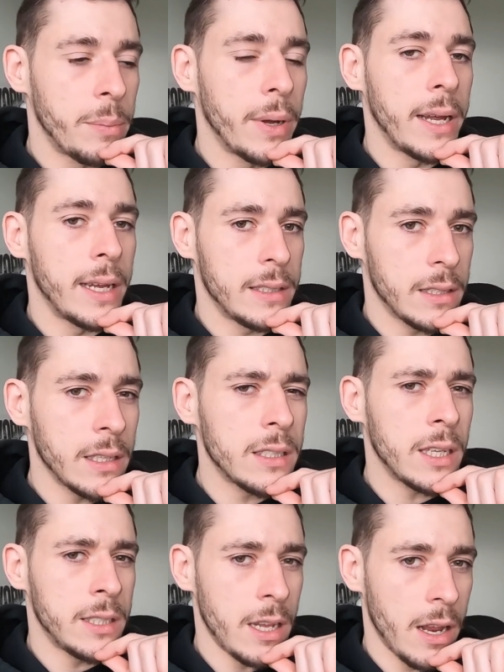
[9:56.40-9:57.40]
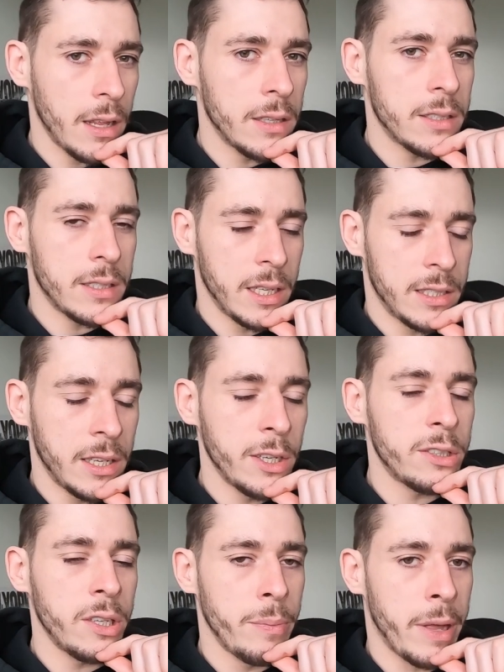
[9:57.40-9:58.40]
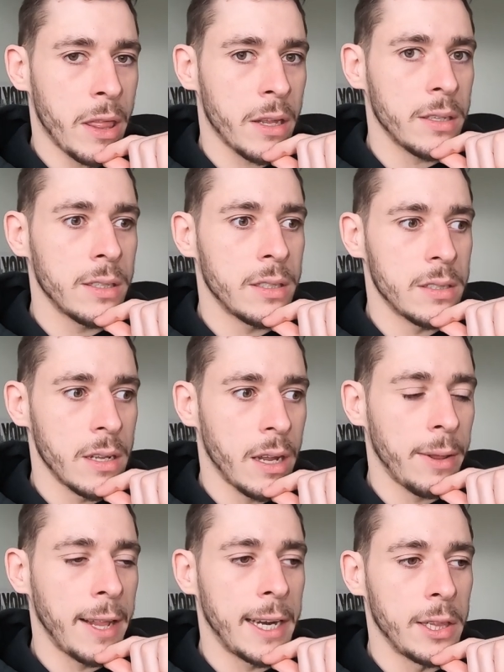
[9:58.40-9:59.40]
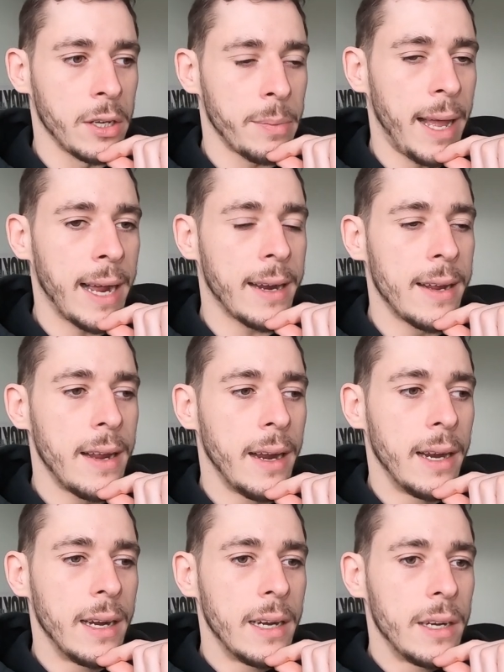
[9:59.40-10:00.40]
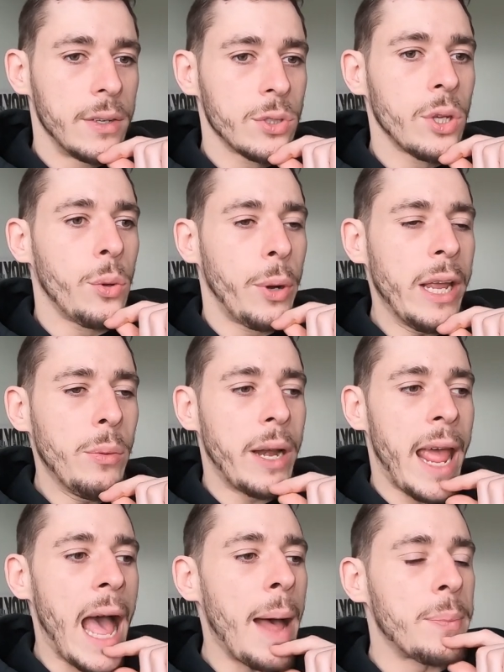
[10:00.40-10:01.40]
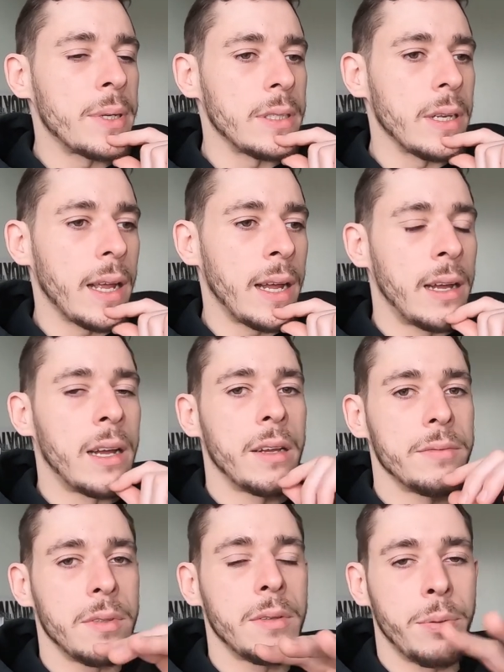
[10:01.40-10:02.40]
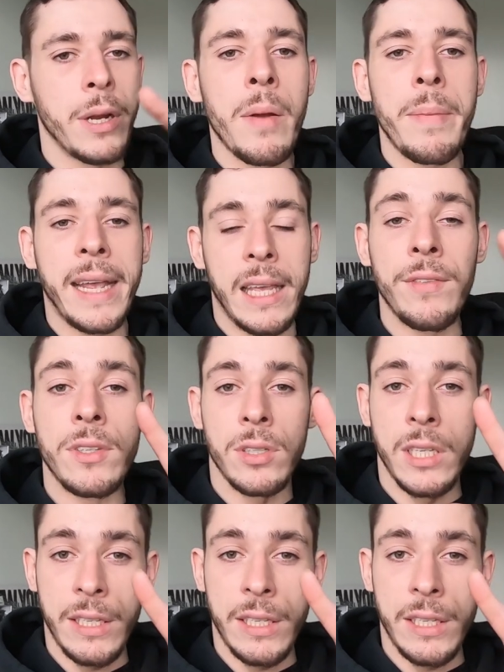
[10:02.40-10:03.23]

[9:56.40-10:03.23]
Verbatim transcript: but it's it's it's it's an interesting method now that I look back. So the way it would happen, uh, if we come back even to